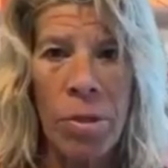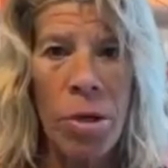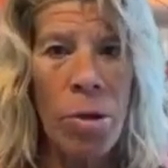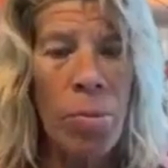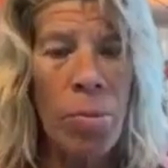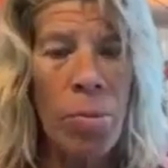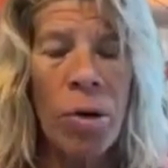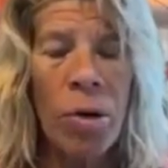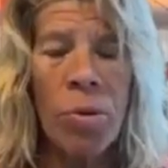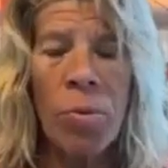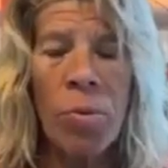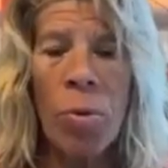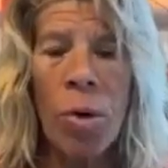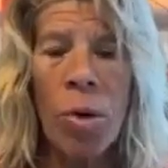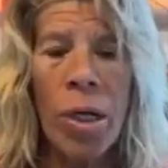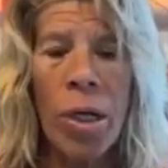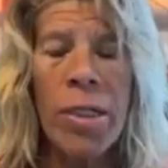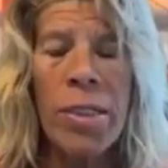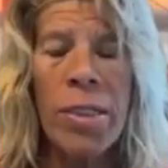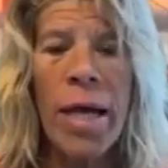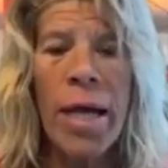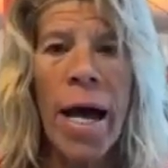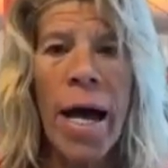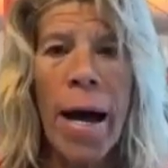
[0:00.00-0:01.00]
no matter
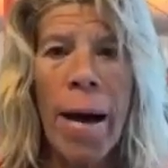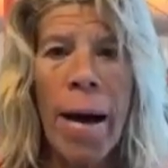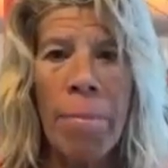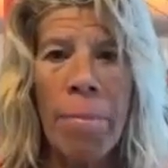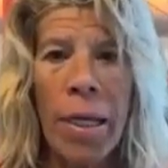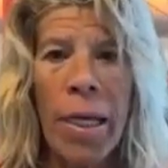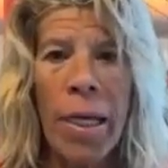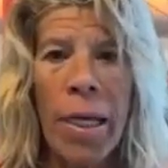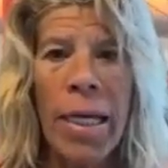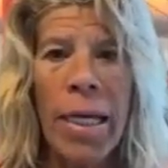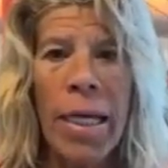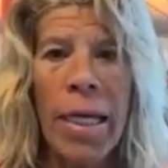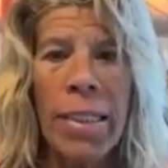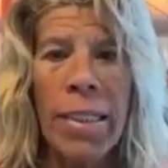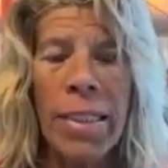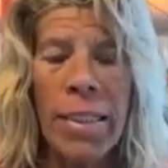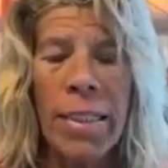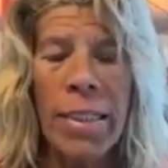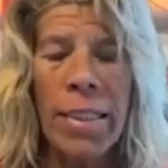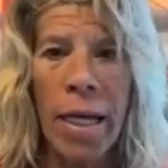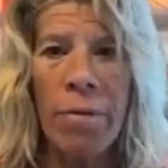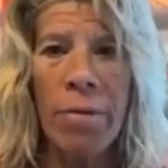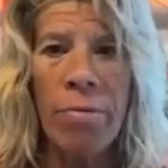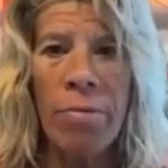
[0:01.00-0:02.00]
what is happening
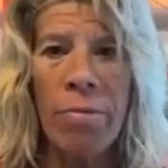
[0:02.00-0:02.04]
inside